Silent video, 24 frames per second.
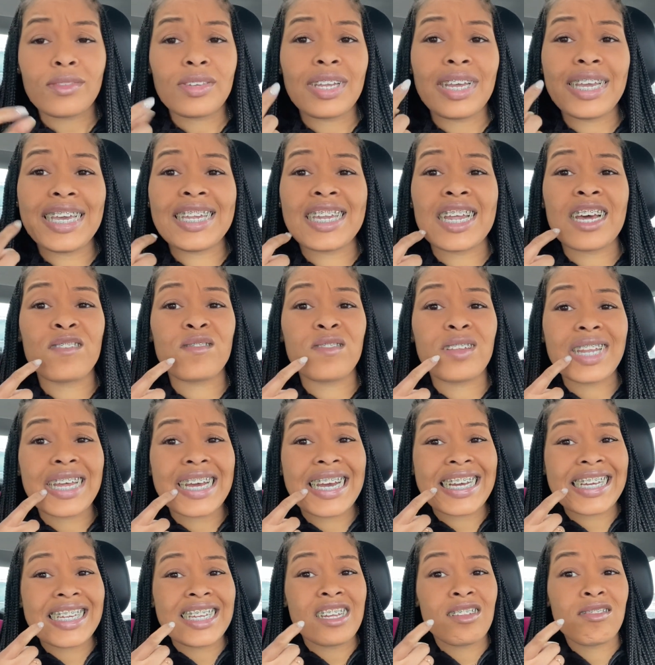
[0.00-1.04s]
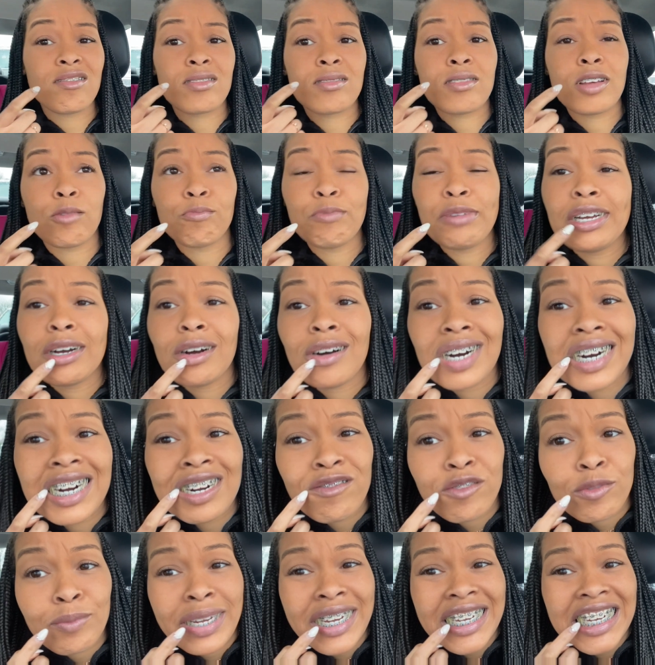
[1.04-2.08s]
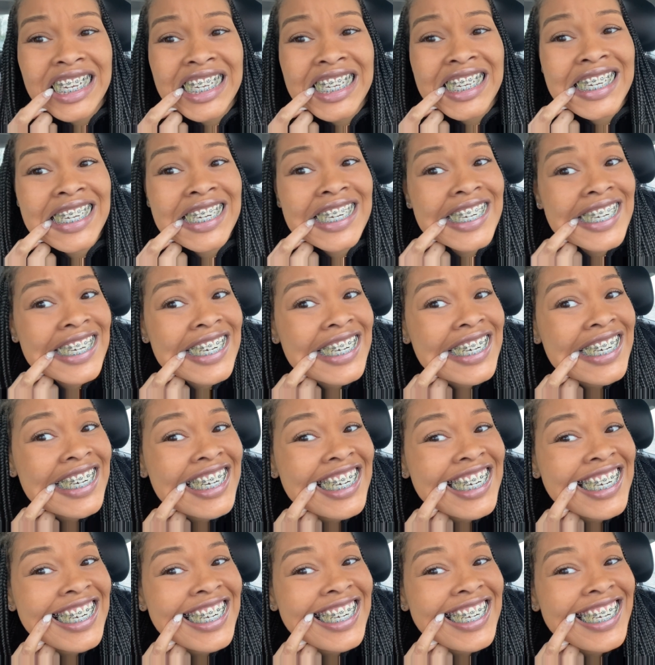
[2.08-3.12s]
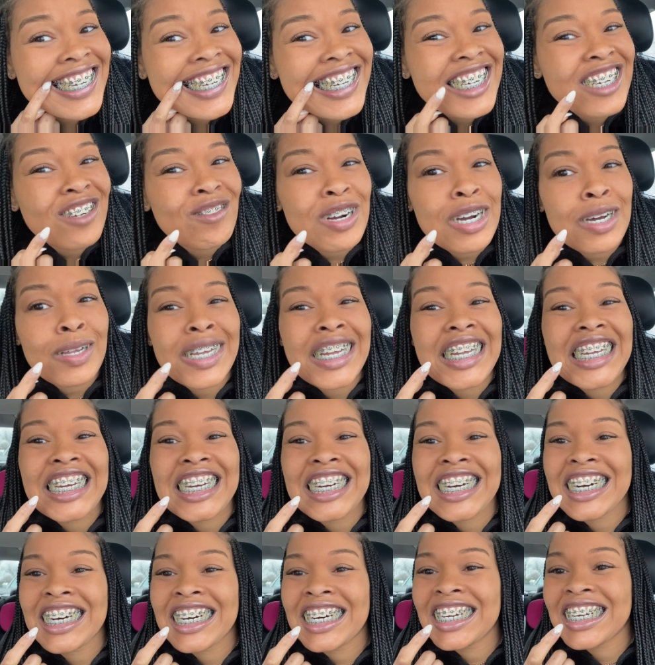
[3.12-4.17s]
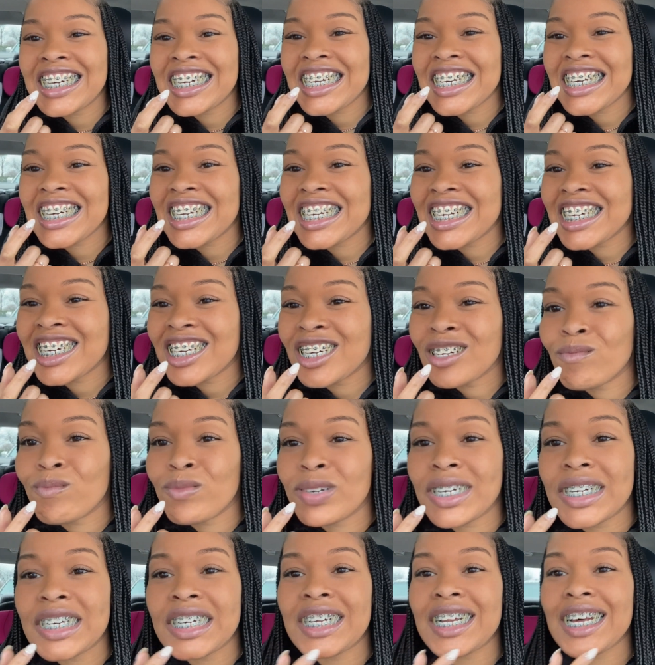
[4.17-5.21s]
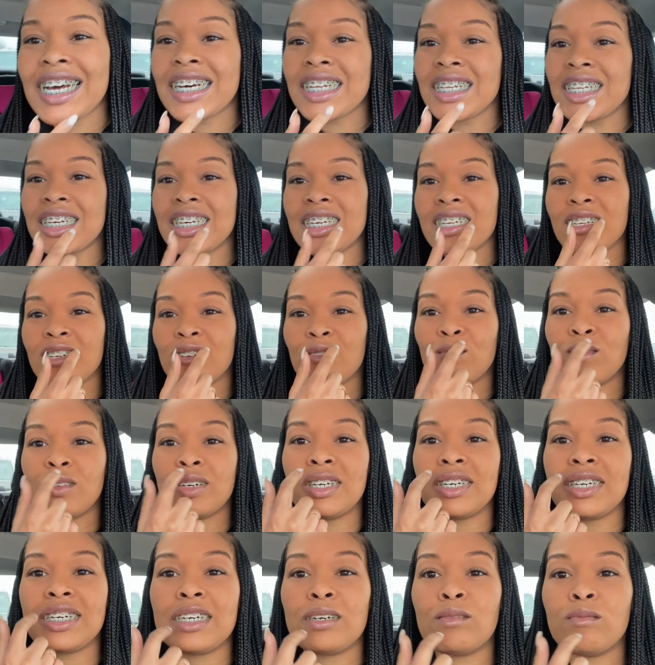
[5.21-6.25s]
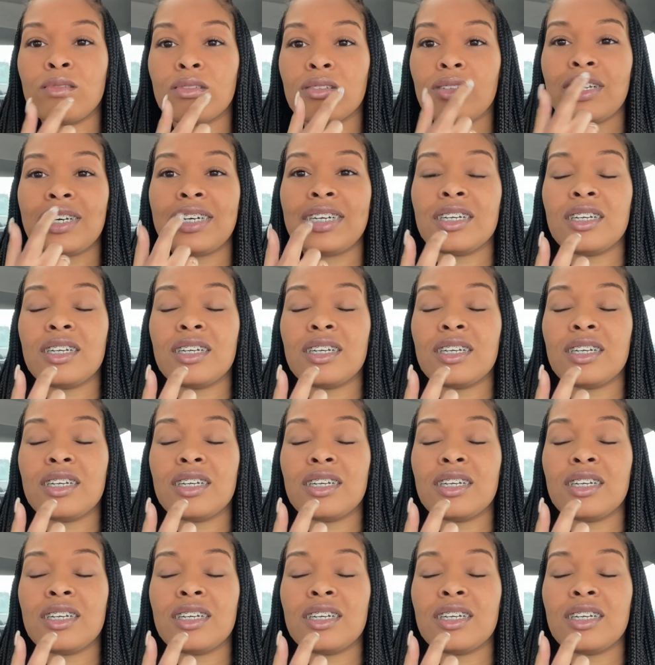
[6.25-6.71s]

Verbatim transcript: And I feel like this is gonna be hard for me to do. Probably not. But I like going I was like